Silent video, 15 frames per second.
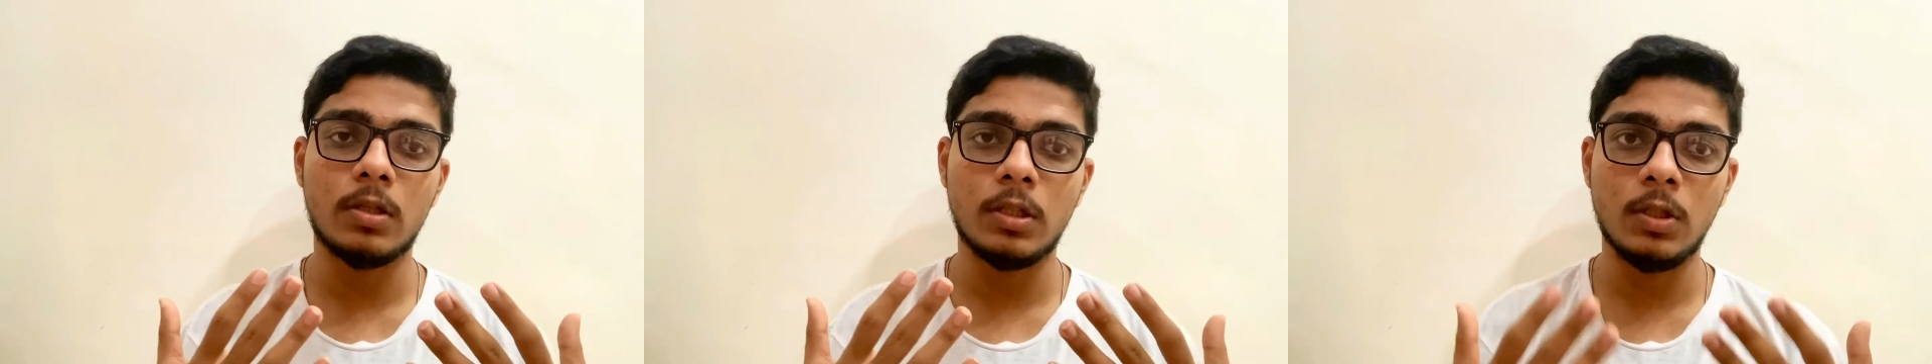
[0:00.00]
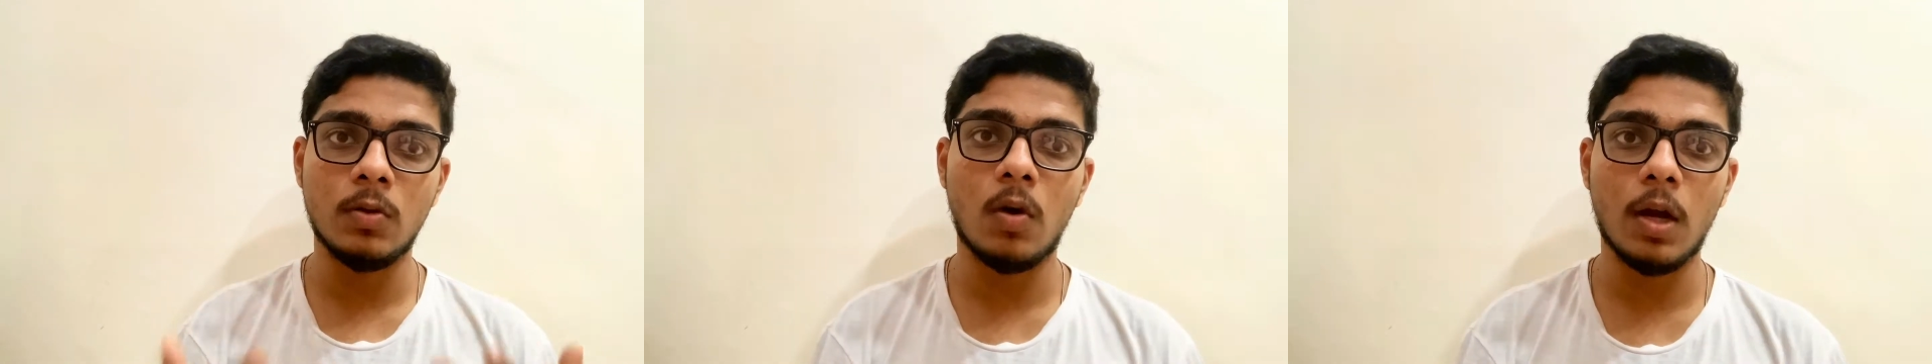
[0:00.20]

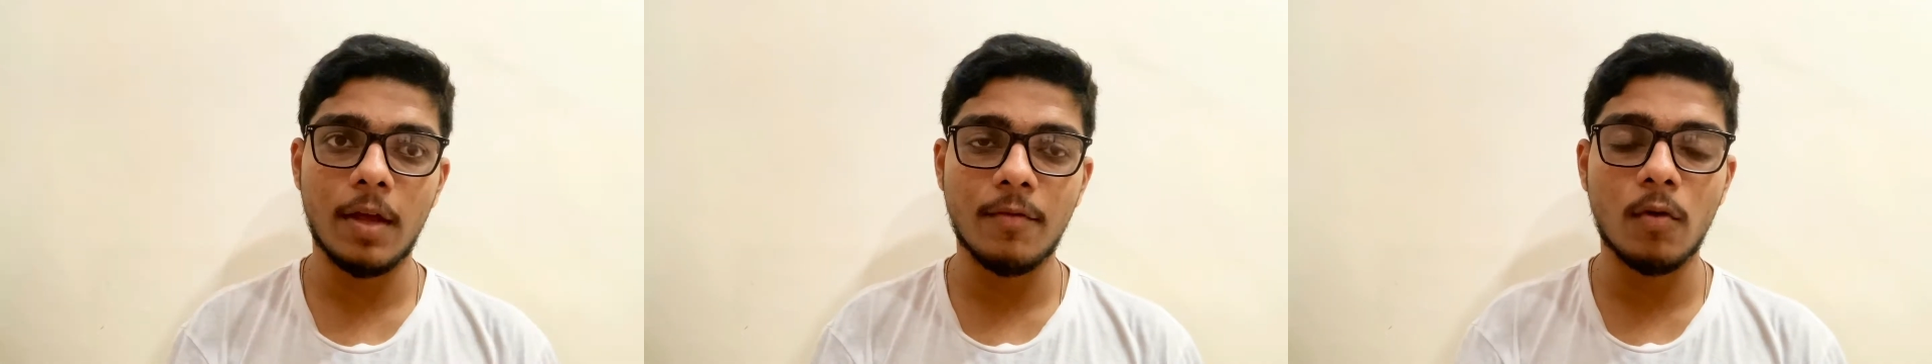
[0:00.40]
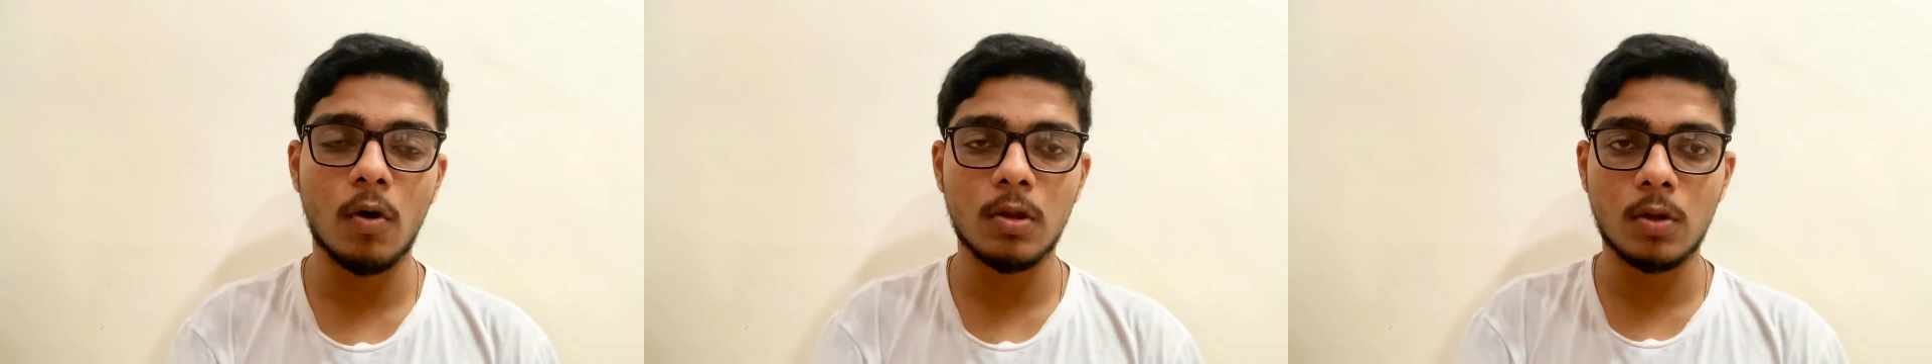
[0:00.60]
you all
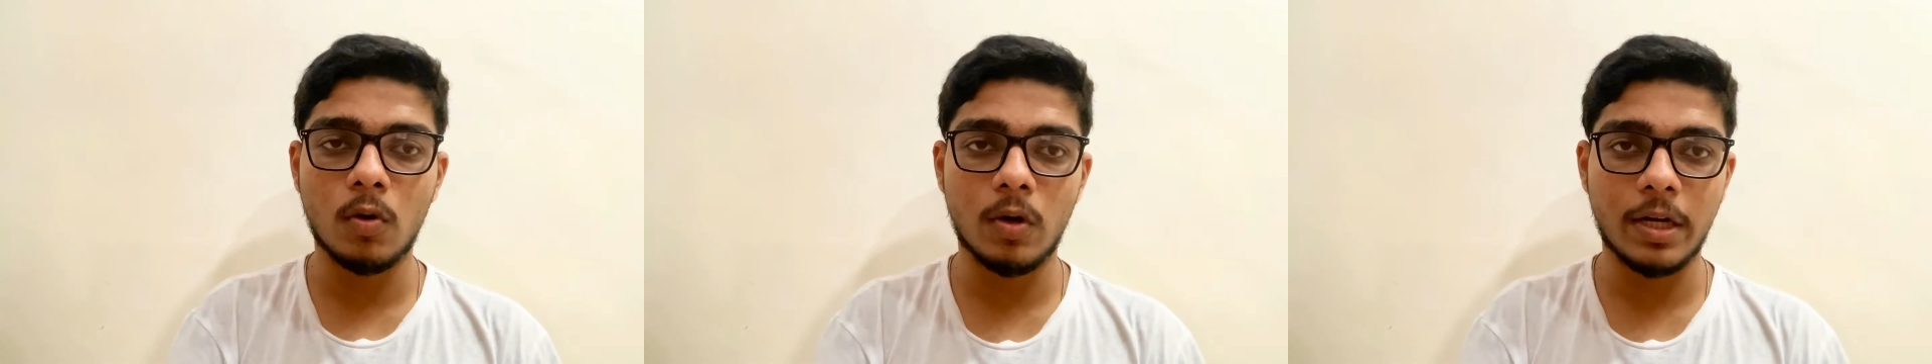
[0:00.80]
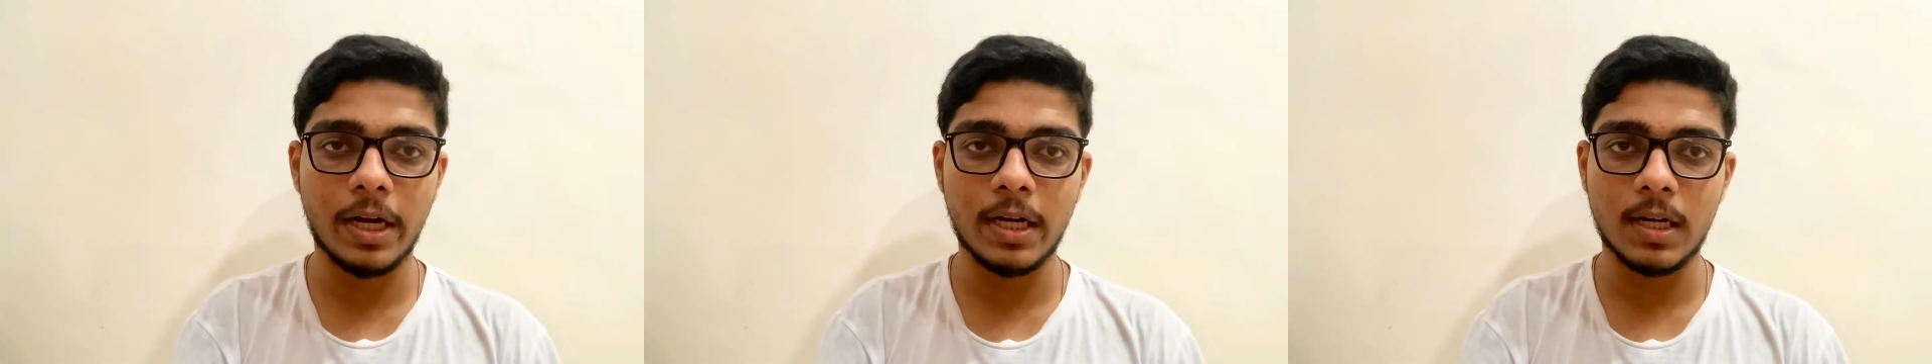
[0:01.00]
have gone through,
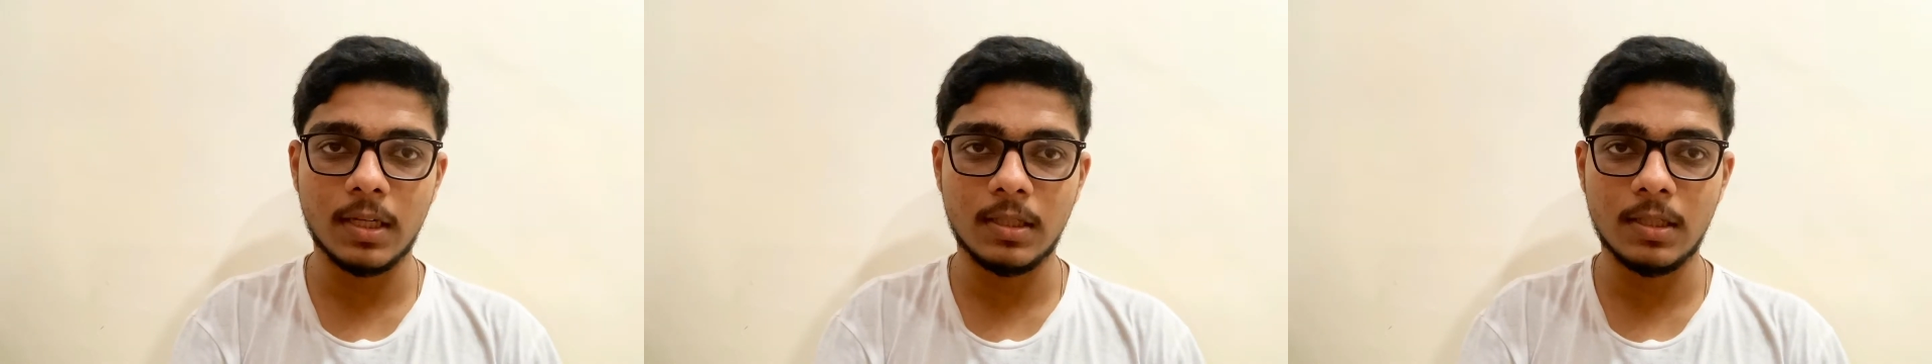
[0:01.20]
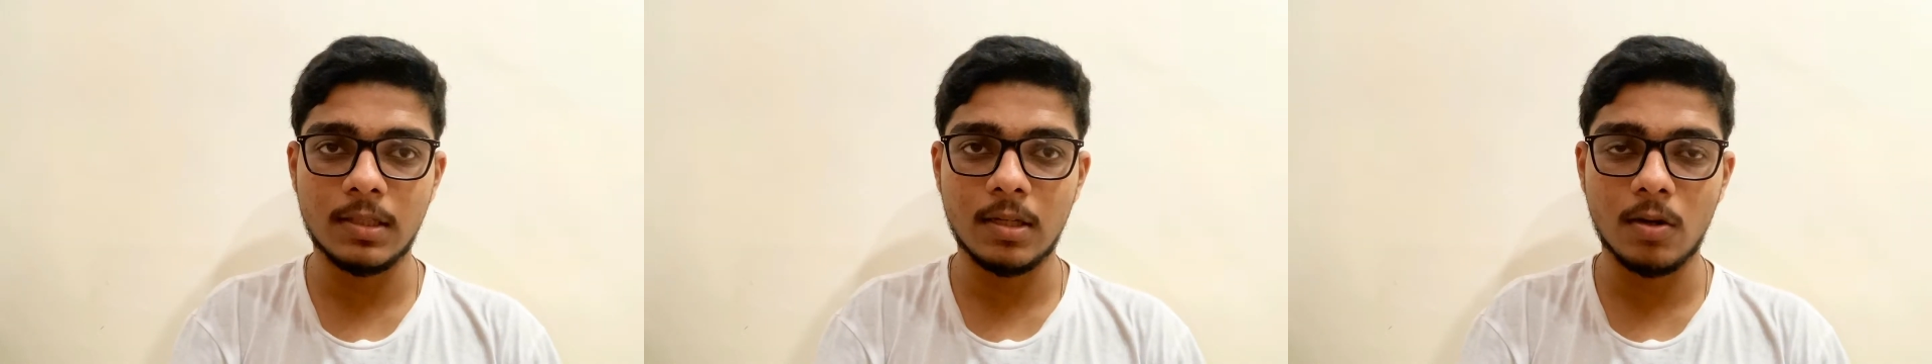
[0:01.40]
online
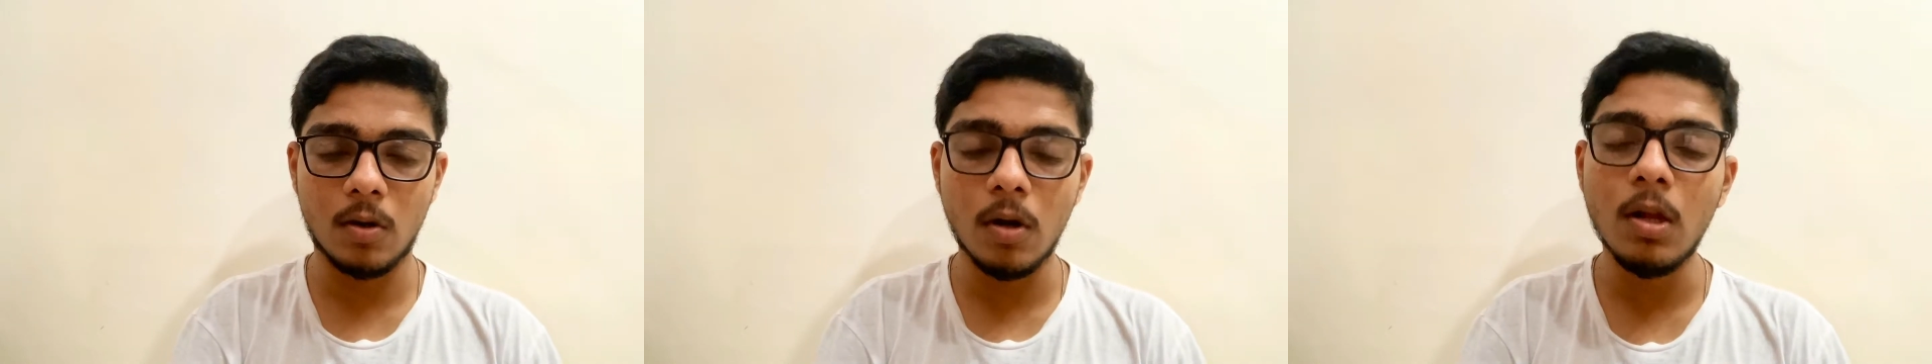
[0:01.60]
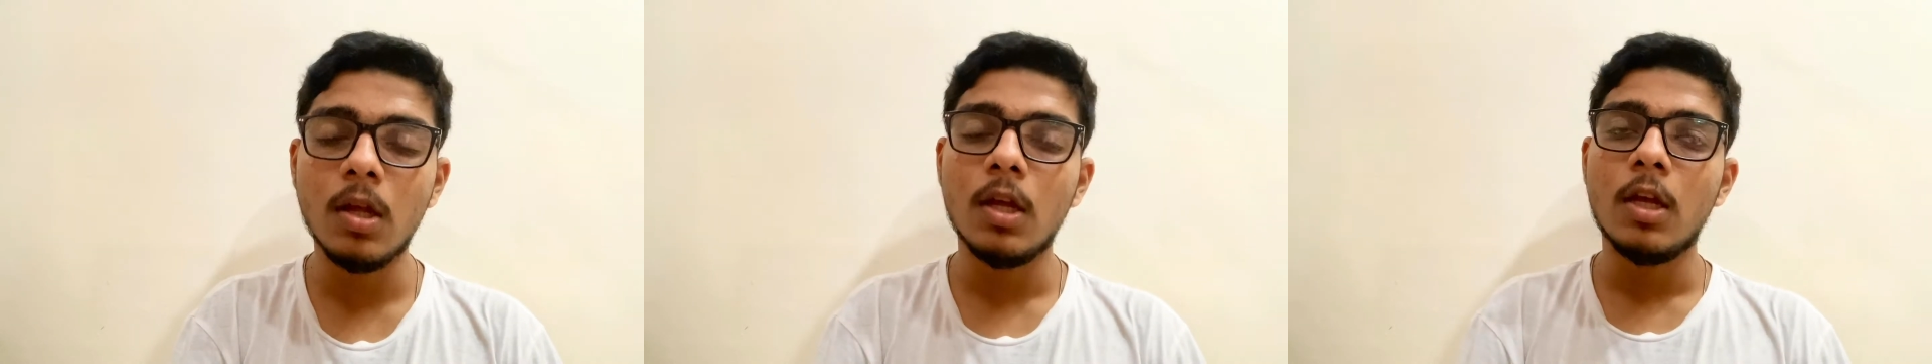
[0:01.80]
classes and
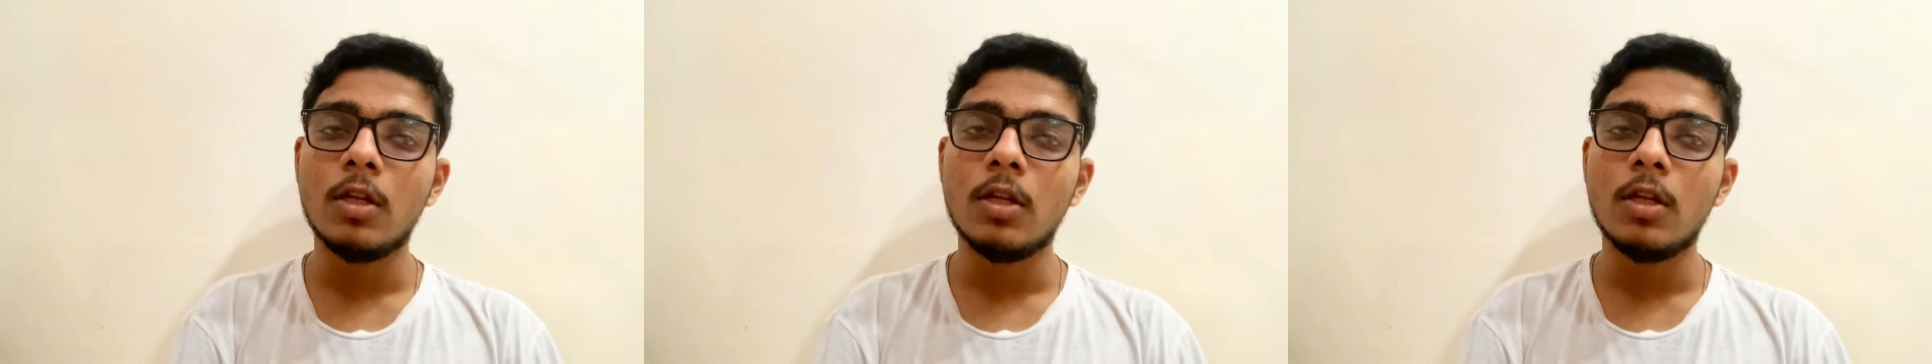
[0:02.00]
all.